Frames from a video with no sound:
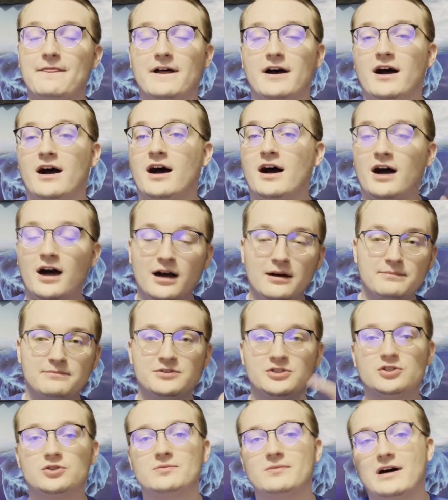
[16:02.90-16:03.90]
the
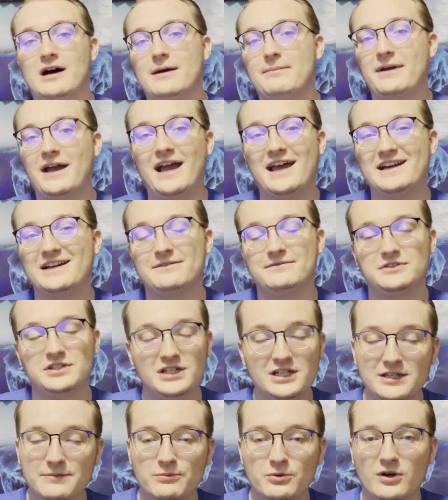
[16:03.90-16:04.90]
HumSwap
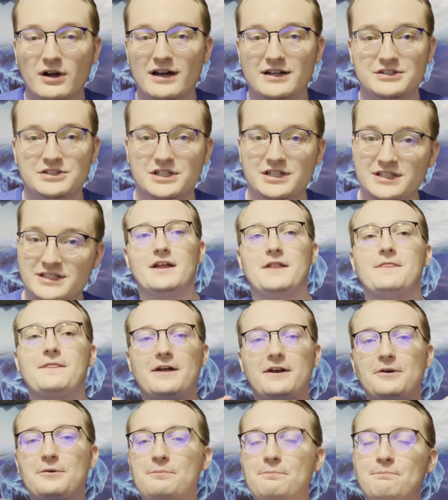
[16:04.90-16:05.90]
NFT projects
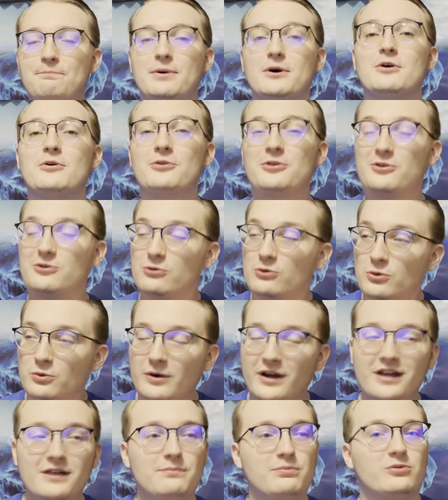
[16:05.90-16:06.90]
that are both
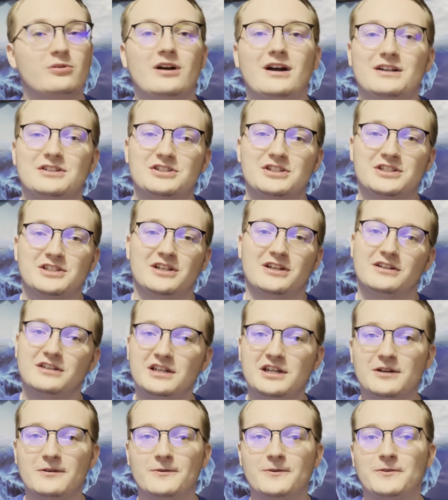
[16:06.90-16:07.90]
great projects on
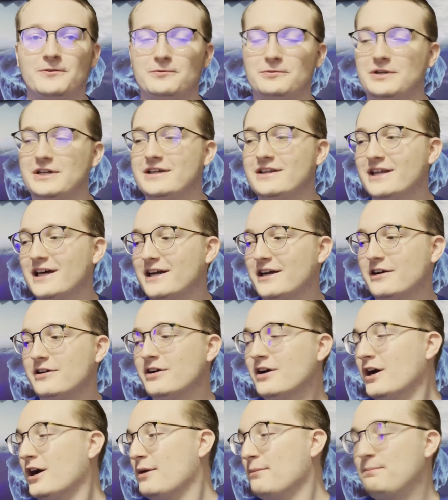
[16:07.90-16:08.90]
Neo 3 that are
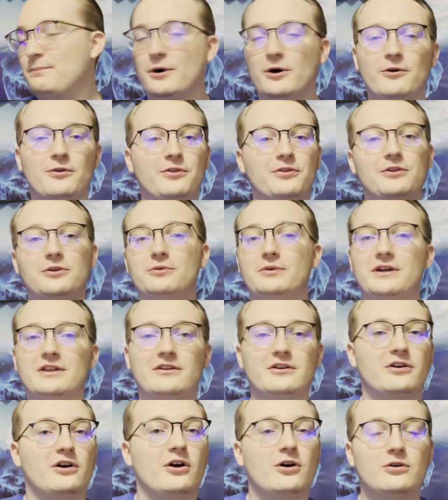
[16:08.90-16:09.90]
both doing
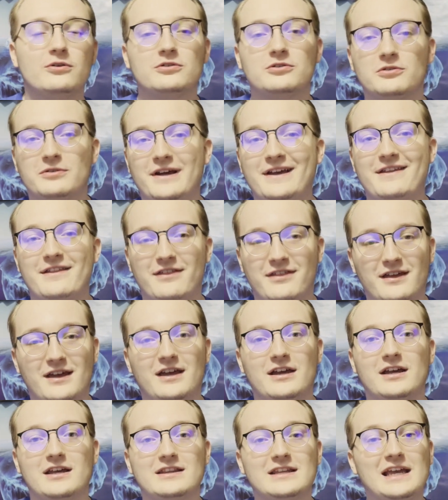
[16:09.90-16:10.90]
their own great
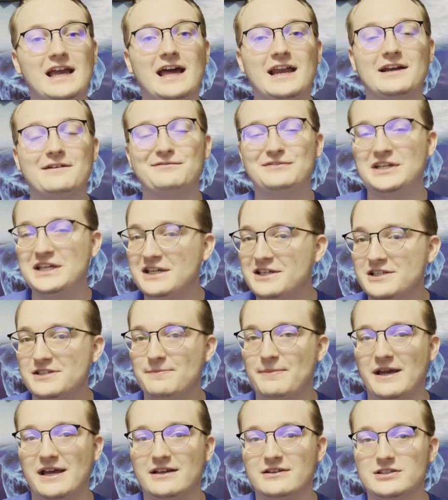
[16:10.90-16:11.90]
thing in the NFT
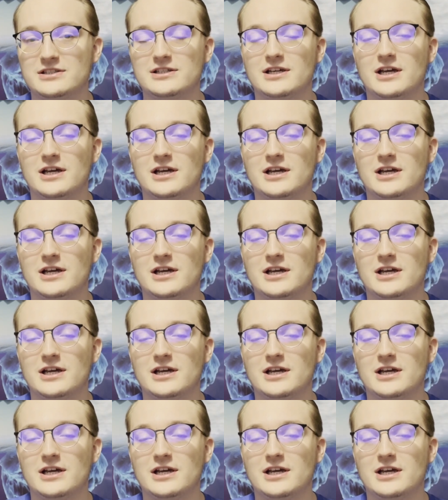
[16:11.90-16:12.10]
space.